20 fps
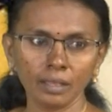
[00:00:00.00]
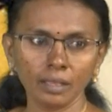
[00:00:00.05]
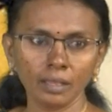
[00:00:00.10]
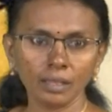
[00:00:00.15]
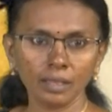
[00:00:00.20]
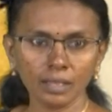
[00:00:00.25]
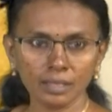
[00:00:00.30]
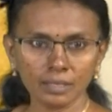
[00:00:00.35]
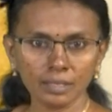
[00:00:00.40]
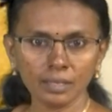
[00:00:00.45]

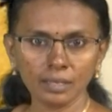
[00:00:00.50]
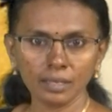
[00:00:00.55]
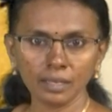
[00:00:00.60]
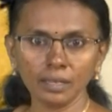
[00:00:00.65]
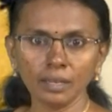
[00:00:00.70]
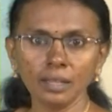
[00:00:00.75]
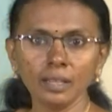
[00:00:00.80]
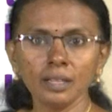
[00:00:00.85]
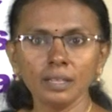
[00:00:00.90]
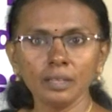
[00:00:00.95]
isn't
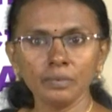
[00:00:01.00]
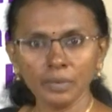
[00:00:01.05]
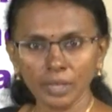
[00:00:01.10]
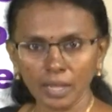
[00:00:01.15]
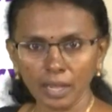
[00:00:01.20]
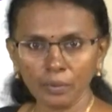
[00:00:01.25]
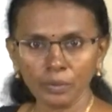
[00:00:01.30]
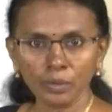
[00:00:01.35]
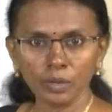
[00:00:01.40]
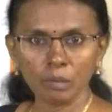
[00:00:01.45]
it? We
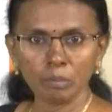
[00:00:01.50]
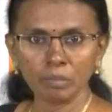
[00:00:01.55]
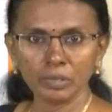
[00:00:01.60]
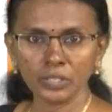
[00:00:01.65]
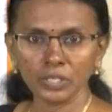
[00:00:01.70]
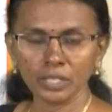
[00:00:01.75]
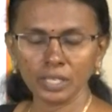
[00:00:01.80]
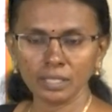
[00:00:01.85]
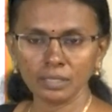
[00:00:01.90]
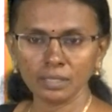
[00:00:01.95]
have to
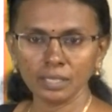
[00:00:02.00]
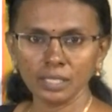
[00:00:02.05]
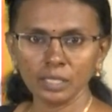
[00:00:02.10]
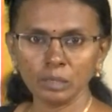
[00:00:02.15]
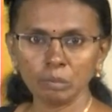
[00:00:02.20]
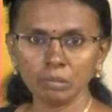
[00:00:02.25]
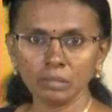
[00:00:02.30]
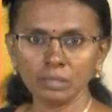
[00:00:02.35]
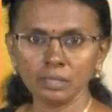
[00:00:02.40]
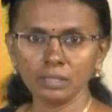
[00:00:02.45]
appreciate
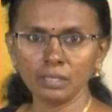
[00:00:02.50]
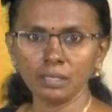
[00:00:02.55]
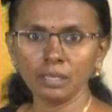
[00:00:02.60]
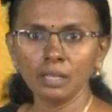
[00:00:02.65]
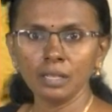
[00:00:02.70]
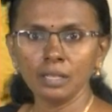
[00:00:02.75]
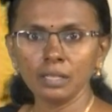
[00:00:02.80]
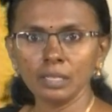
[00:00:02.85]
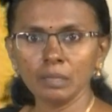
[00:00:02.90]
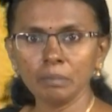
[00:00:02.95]
such person.
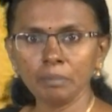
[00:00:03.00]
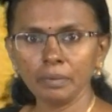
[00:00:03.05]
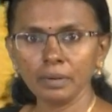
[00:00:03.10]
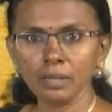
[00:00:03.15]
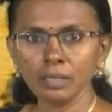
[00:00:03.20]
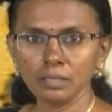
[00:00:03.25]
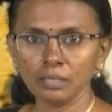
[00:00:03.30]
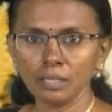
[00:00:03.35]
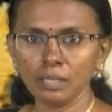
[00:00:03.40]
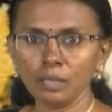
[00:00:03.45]
The
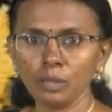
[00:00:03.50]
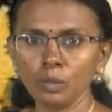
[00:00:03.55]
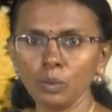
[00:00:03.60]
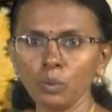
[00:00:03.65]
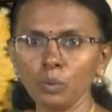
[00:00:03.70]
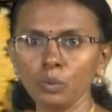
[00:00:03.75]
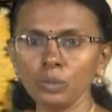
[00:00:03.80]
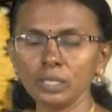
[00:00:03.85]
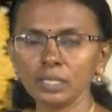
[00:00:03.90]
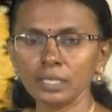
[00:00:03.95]
person
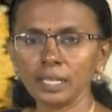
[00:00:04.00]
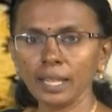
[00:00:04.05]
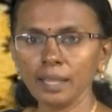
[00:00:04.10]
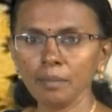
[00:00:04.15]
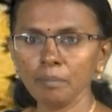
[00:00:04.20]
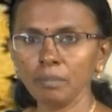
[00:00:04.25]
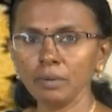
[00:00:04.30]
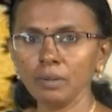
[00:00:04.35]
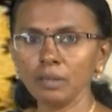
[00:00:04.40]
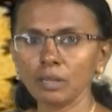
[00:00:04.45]
who
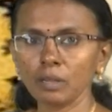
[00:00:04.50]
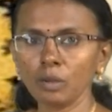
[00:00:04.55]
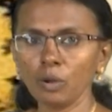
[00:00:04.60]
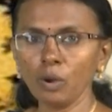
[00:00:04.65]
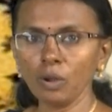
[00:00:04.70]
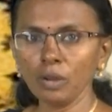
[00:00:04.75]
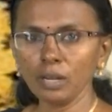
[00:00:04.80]
trampled on